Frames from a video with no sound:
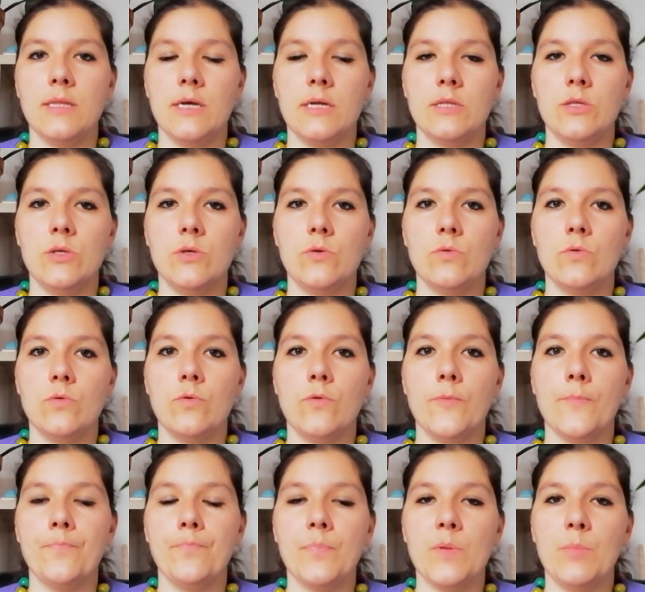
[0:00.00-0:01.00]
that
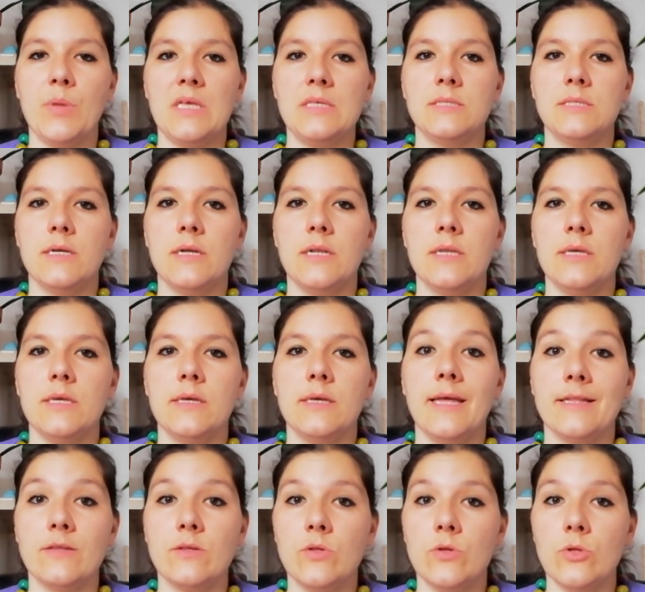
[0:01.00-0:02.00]
you basically
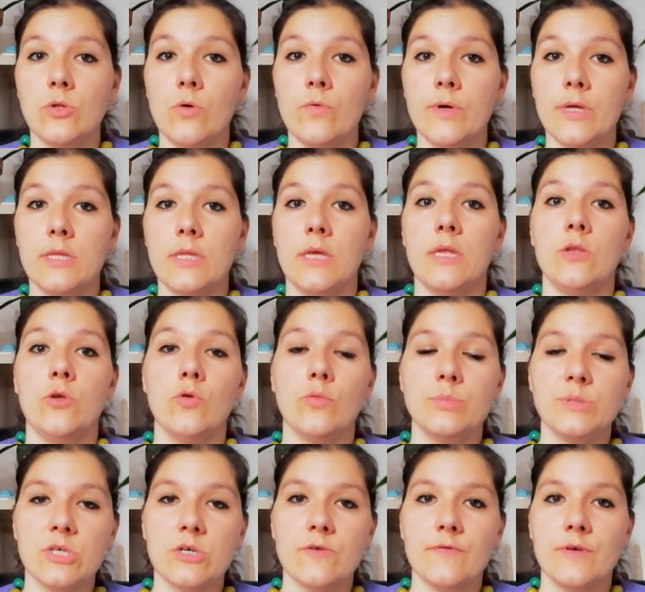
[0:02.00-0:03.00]
get to know it and you
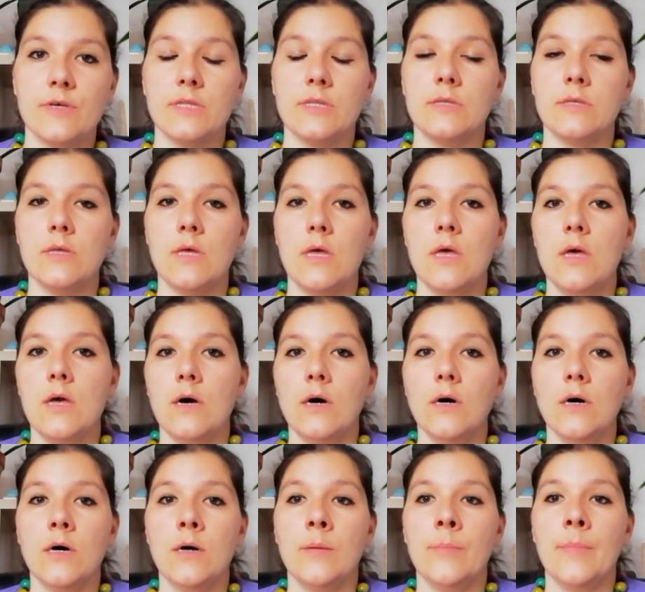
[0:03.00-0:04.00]
observe it,
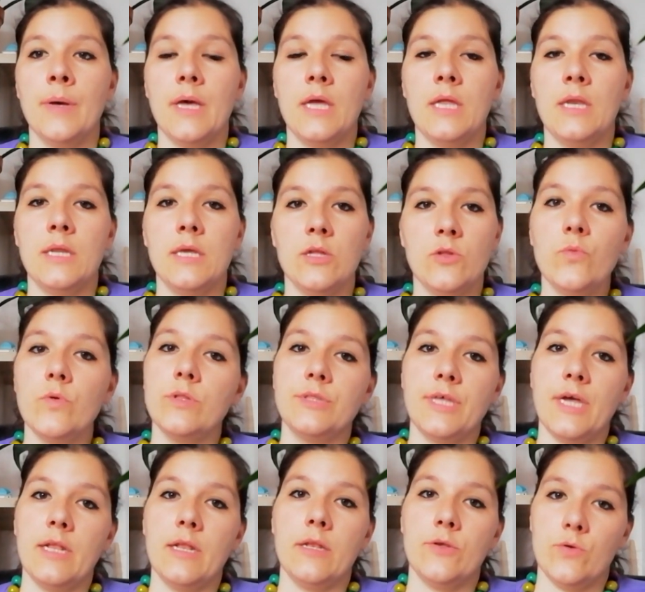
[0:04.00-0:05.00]
and it will
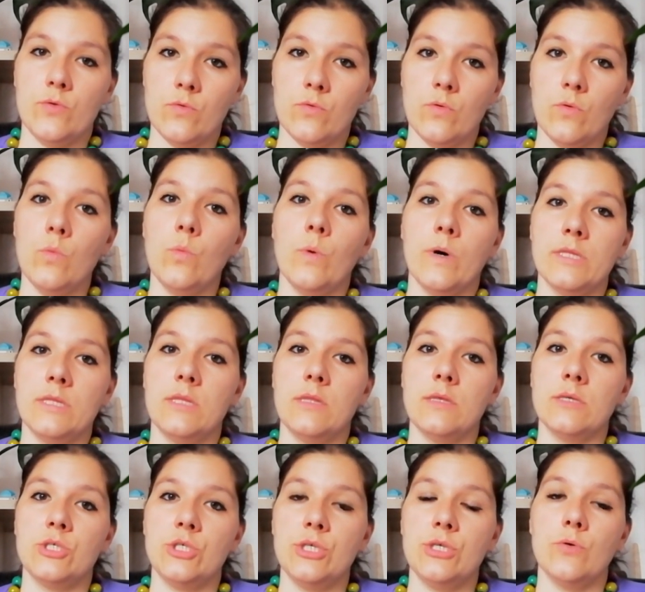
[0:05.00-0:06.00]
tell you
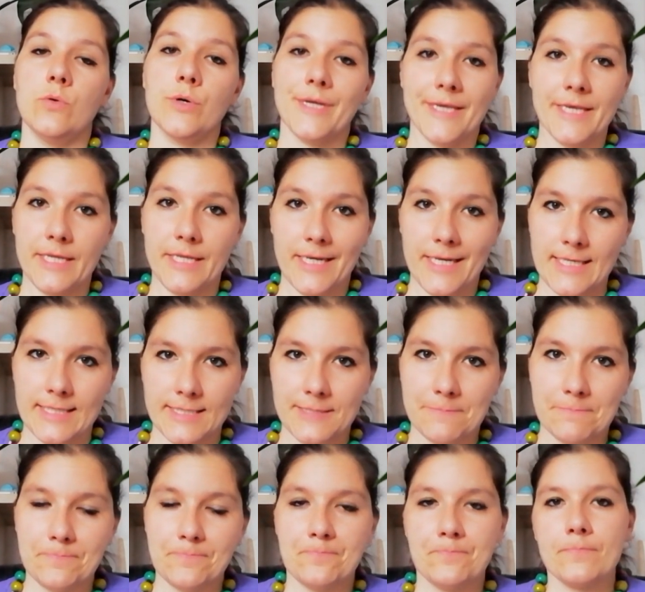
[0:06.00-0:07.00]
what she or he
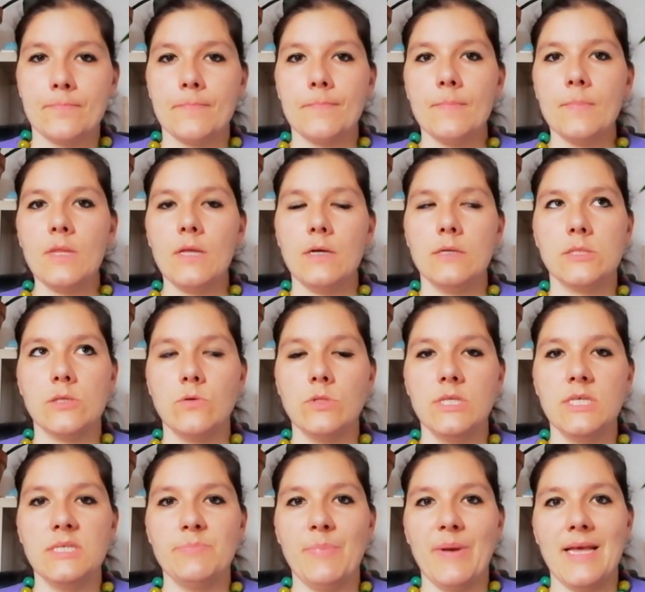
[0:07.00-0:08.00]
needs. So
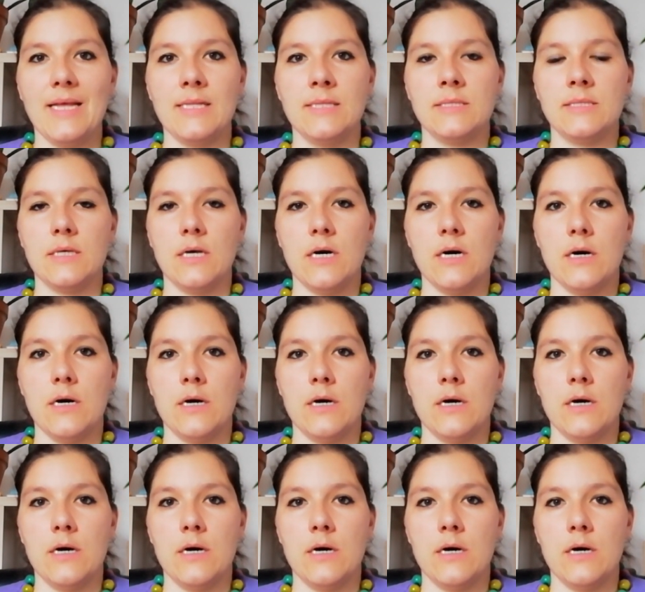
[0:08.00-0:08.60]
these plants,